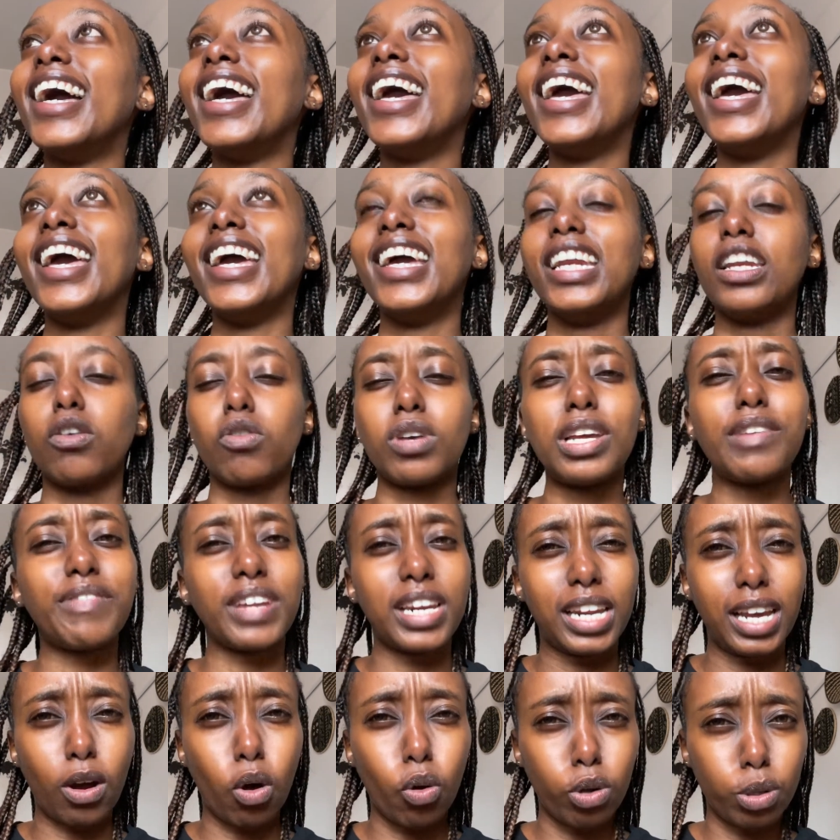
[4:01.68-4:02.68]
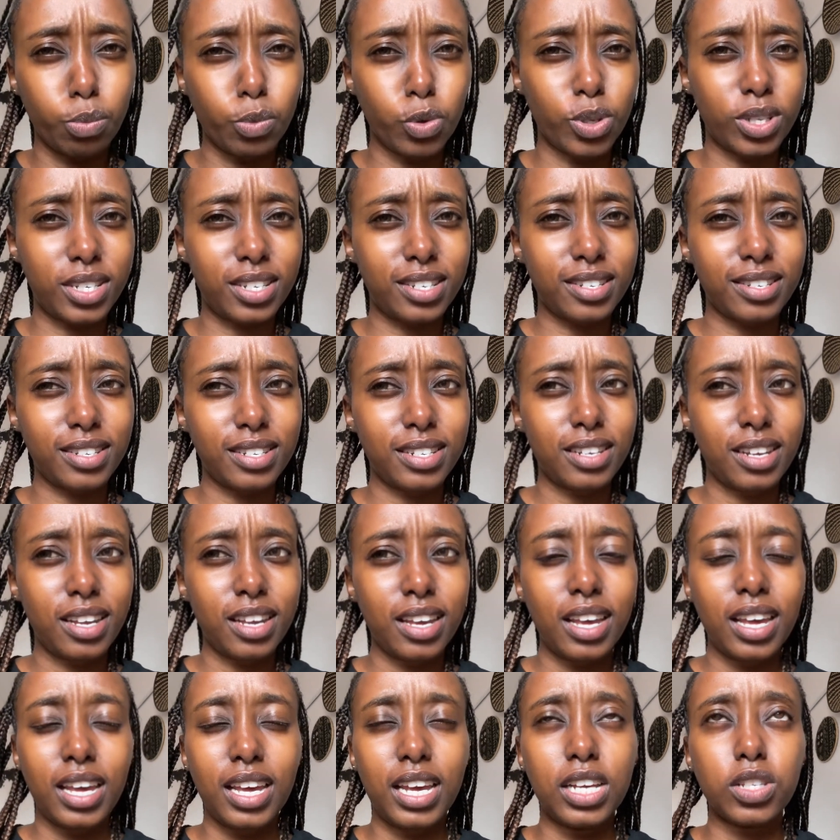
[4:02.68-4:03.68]
and
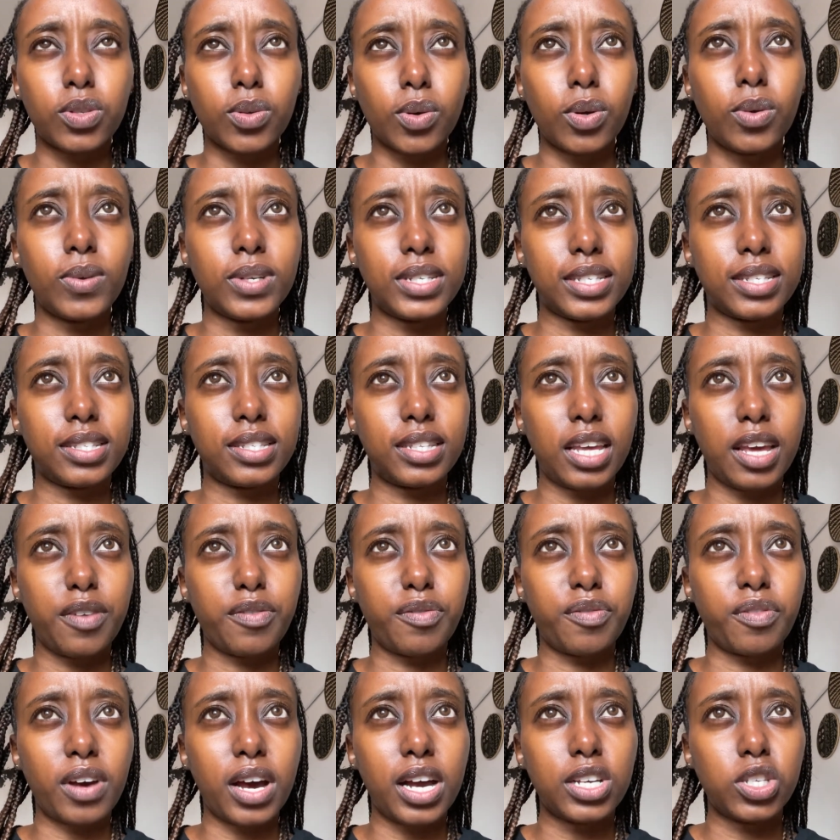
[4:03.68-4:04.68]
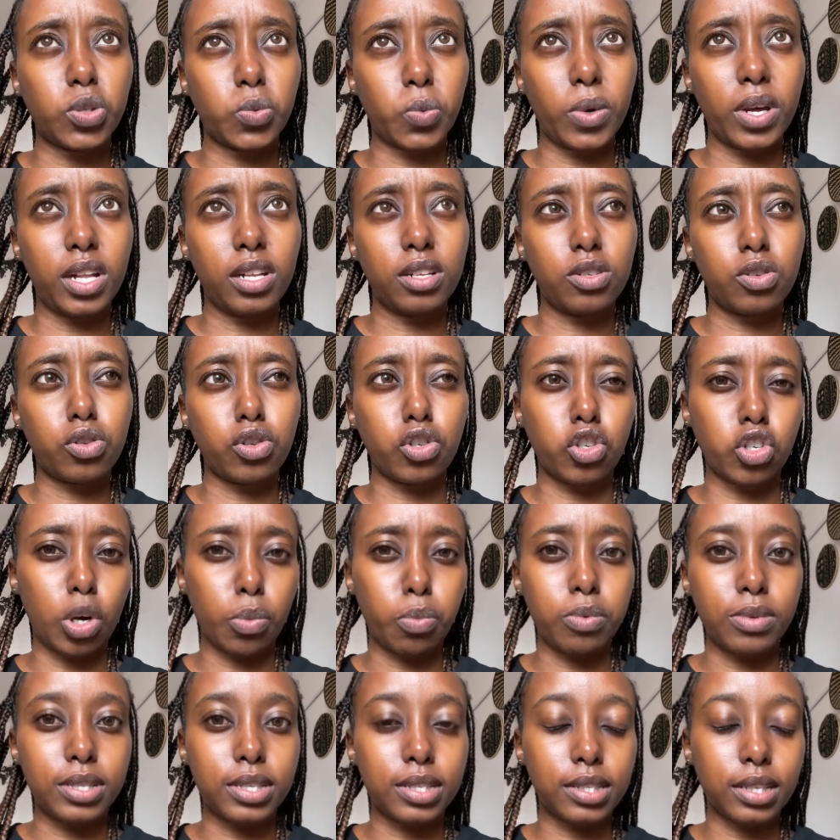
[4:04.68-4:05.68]
it's always safe as well to shop
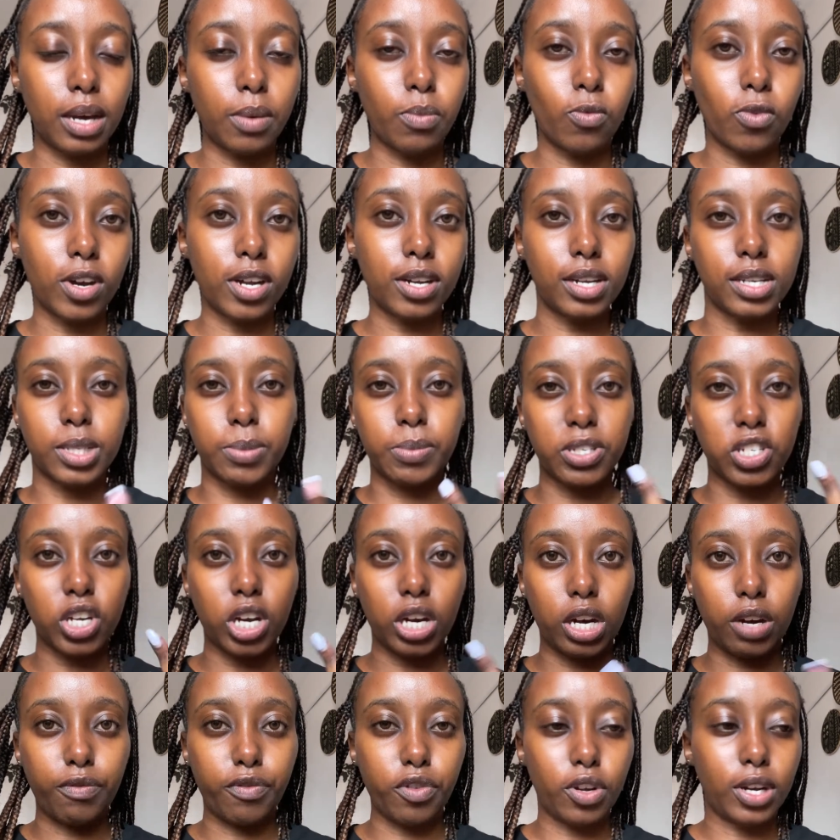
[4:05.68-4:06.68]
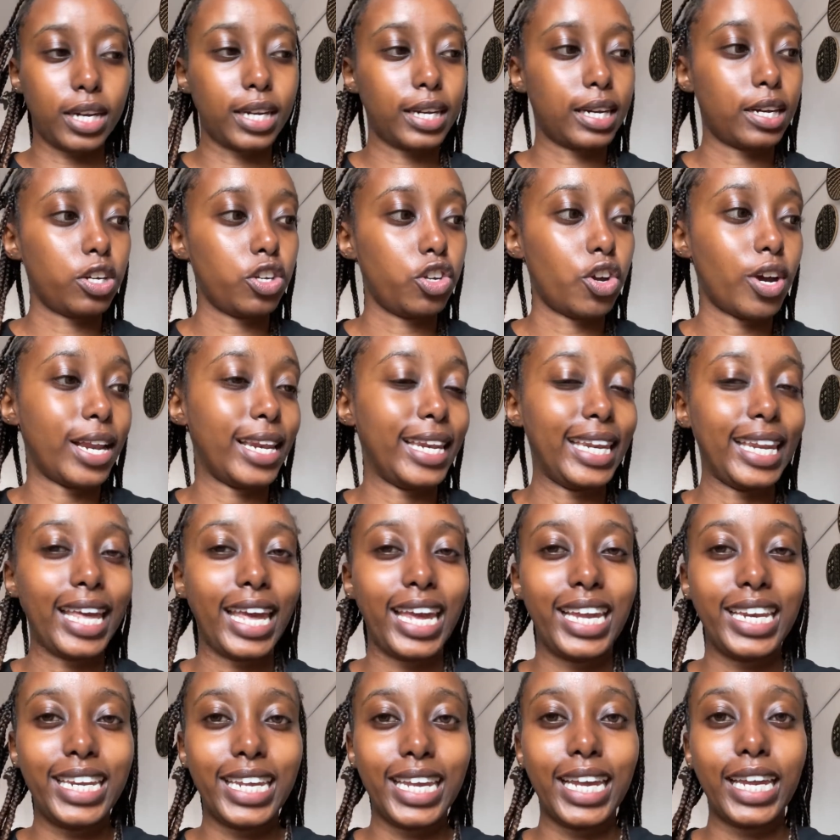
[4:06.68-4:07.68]
with someone, especially if you're a
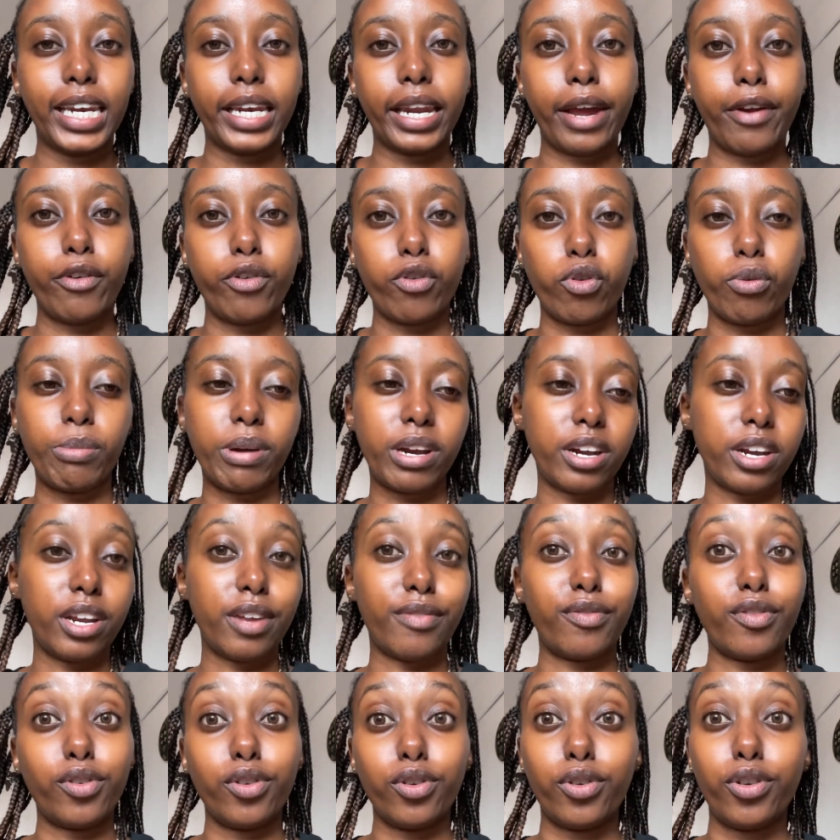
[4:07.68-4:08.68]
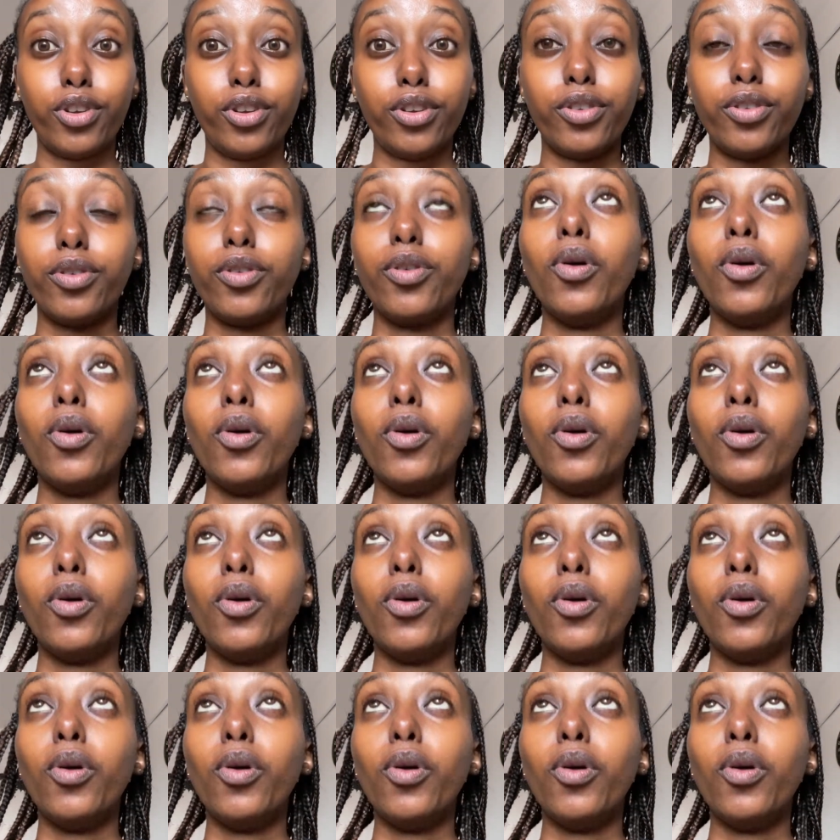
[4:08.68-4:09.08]
lady in Nairobi. If you know, you know.